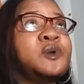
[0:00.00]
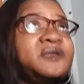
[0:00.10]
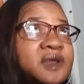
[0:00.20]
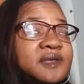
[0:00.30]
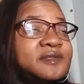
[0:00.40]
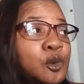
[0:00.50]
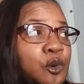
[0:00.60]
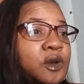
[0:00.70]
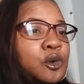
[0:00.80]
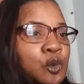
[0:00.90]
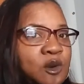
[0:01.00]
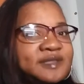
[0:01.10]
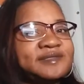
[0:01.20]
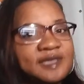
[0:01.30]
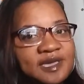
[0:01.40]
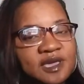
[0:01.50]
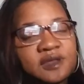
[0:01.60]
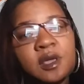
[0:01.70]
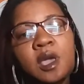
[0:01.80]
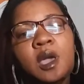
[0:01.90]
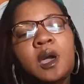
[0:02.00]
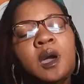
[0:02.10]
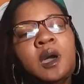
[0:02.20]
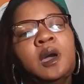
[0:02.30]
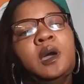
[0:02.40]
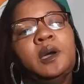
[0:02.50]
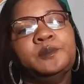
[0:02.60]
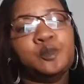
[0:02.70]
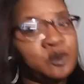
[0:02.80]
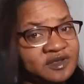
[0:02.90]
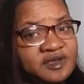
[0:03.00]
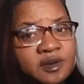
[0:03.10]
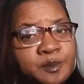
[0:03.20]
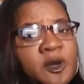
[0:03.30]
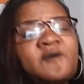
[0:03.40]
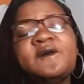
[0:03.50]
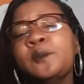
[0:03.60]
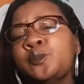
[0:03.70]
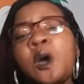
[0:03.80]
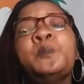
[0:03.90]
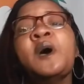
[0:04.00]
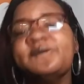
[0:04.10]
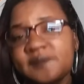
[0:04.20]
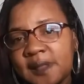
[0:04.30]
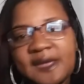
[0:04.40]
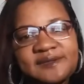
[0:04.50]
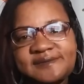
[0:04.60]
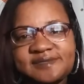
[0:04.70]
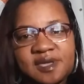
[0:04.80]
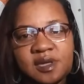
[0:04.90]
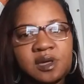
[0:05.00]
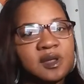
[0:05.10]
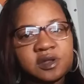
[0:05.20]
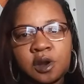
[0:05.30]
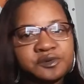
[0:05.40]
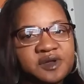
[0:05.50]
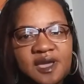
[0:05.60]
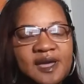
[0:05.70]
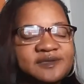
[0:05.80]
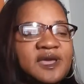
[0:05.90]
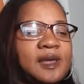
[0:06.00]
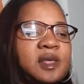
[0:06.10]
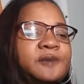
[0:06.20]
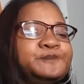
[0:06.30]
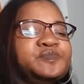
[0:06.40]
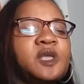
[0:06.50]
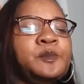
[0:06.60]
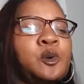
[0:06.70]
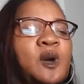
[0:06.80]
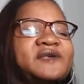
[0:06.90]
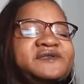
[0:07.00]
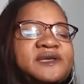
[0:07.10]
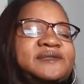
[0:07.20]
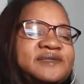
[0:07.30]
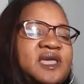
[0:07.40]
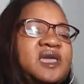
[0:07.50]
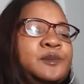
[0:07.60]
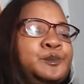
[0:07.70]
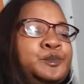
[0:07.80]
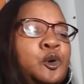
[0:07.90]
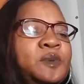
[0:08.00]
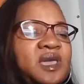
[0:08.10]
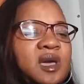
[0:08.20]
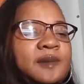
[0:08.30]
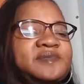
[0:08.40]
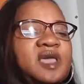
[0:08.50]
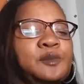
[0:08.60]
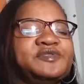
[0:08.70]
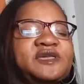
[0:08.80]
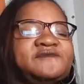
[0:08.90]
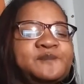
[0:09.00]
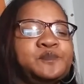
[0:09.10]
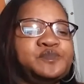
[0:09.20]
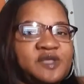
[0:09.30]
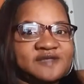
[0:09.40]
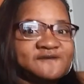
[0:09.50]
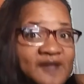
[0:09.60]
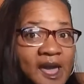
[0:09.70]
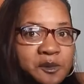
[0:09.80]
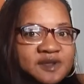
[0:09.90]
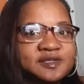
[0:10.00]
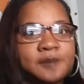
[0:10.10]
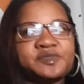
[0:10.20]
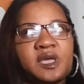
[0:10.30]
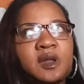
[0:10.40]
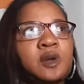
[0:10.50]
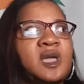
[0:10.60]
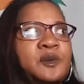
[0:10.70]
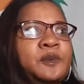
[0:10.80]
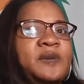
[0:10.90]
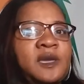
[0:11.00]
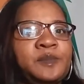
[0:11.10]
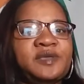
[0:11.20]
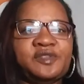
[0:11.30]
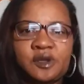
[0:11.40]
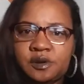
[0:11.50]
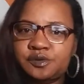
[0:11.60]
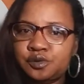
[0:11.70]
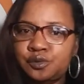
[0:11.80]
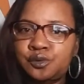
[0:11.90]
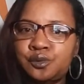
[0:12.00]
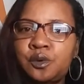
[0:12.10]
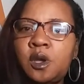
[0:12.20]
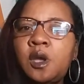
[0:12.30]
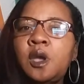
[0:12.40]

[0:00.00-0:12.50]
Bridget is going on singing, both of the ladies did good. I told you they got talent. But while she's singing, Booby comes in with these flowers. So I'm thinking, okay, well, maybe they're to